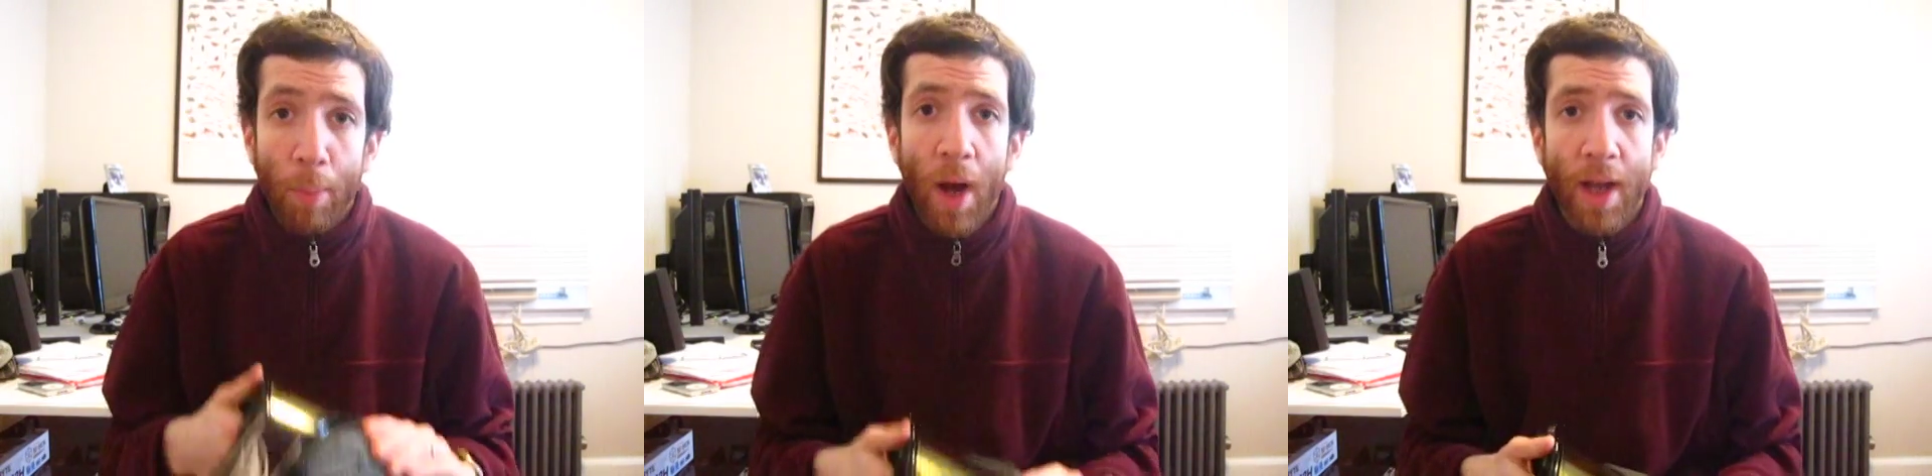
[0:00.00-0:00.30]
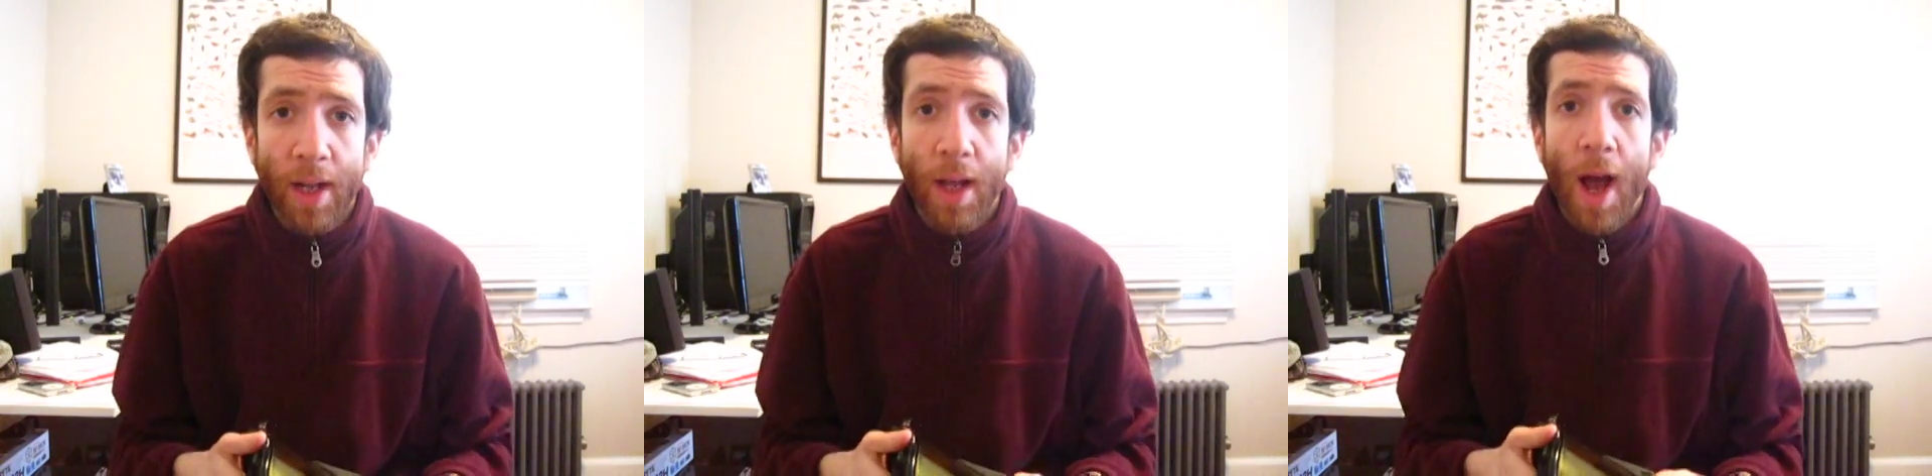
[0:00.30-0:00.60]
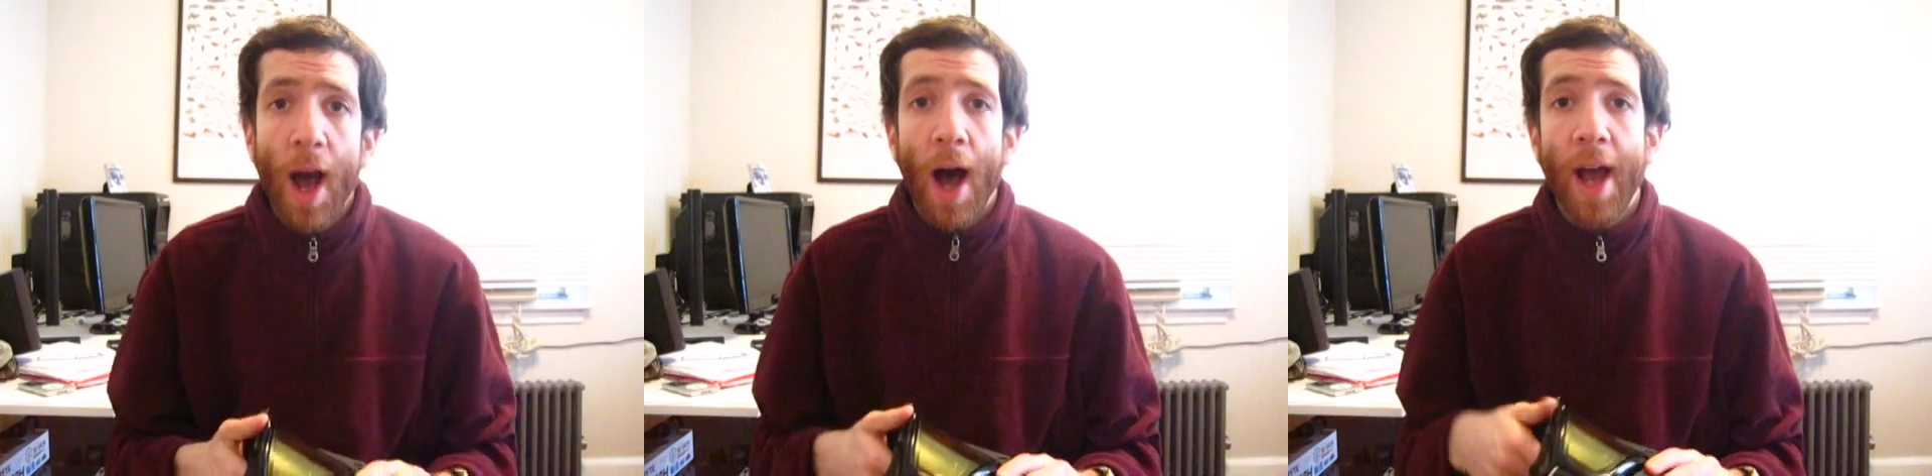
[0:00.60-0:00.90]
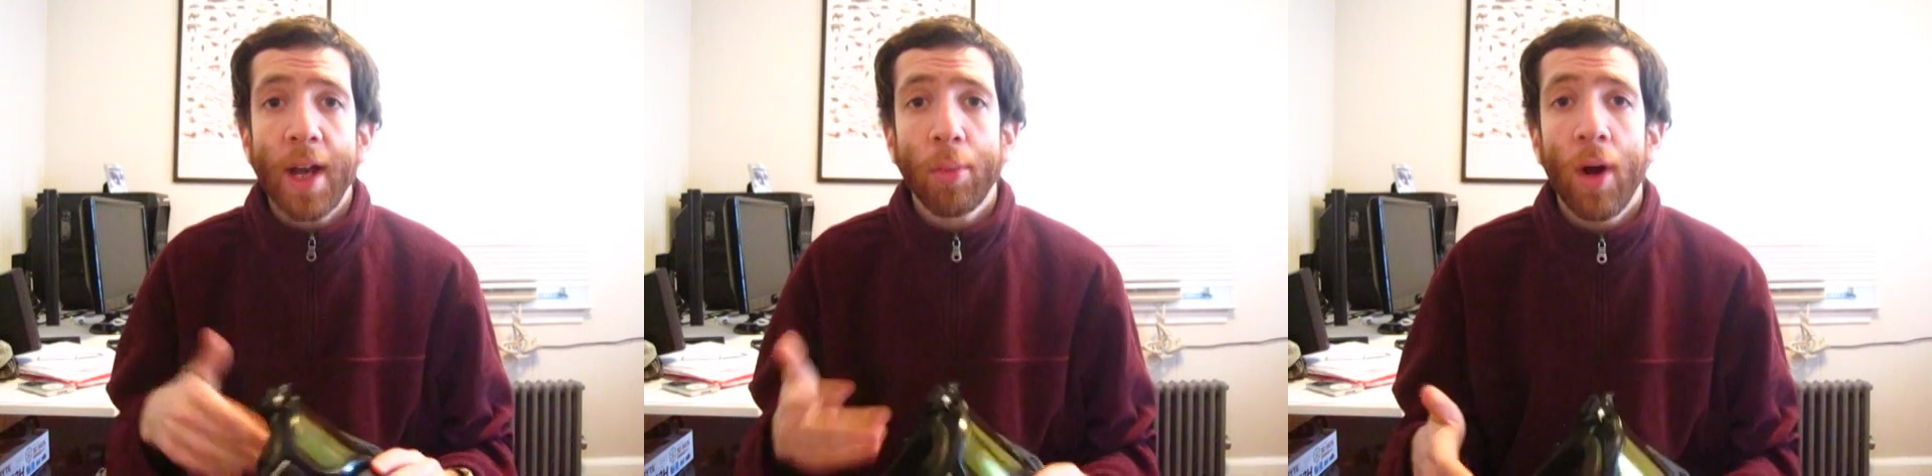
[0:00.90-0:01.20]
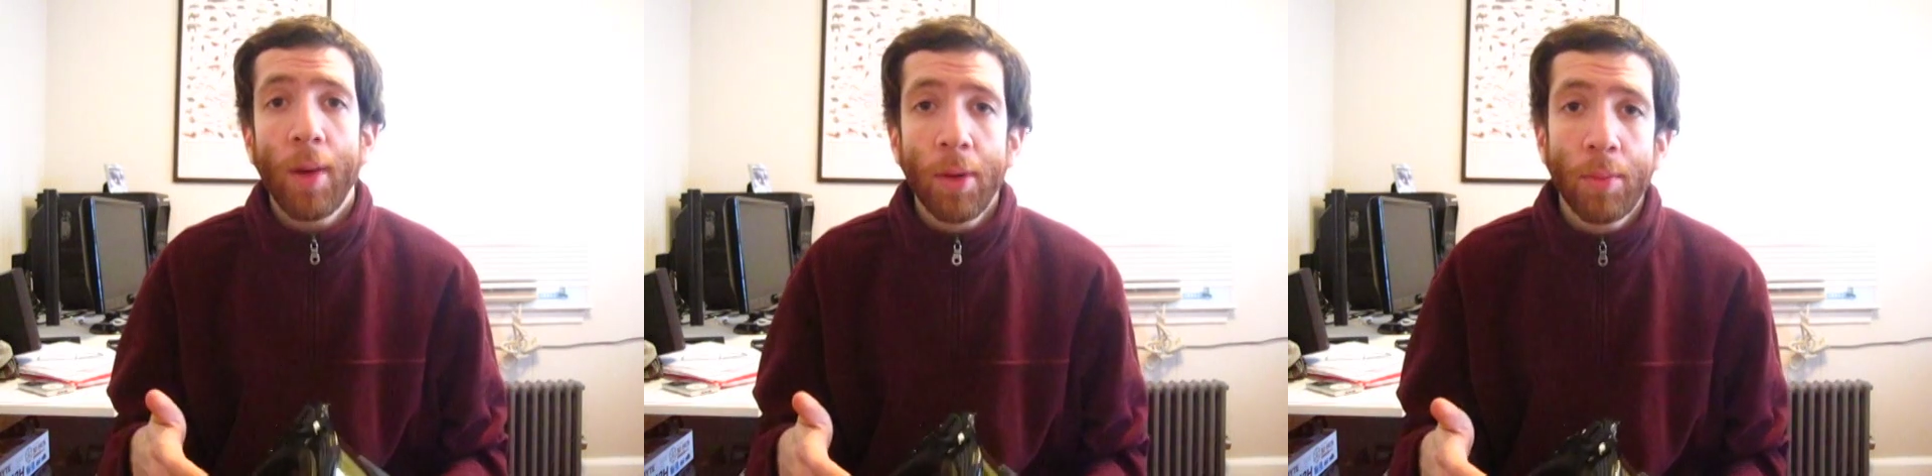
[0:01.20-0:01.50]
But I had a
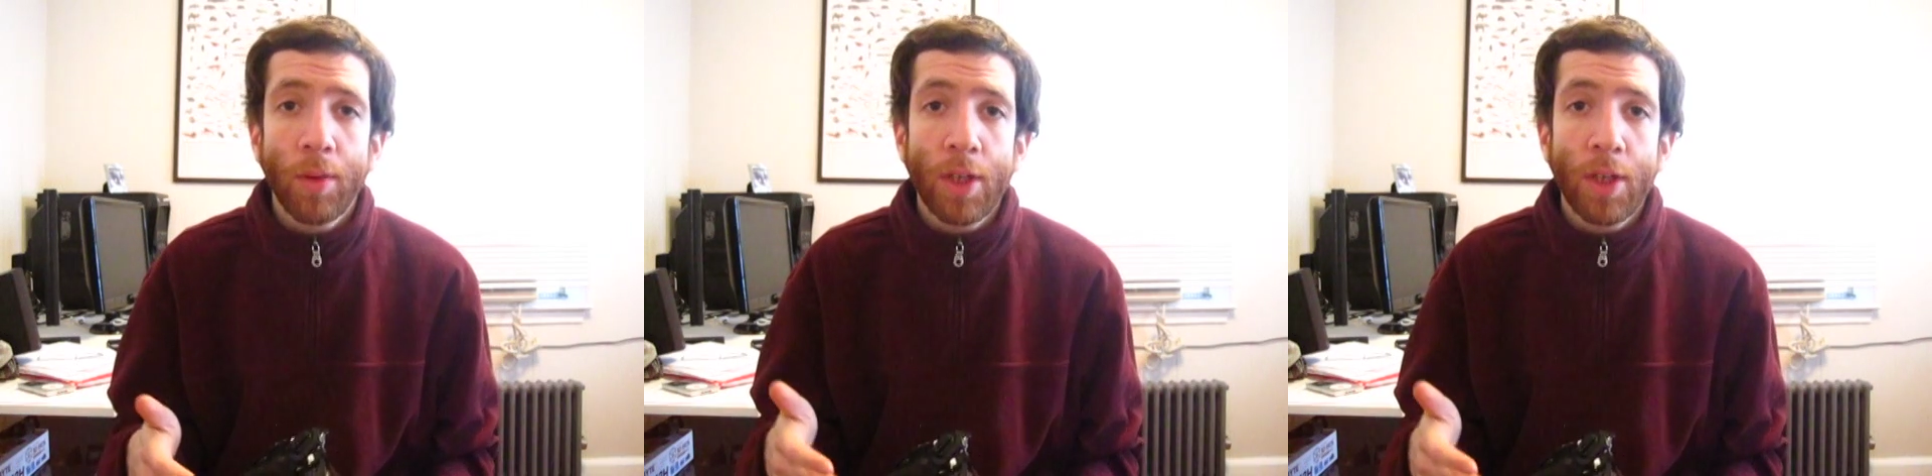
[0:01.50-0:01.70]
problem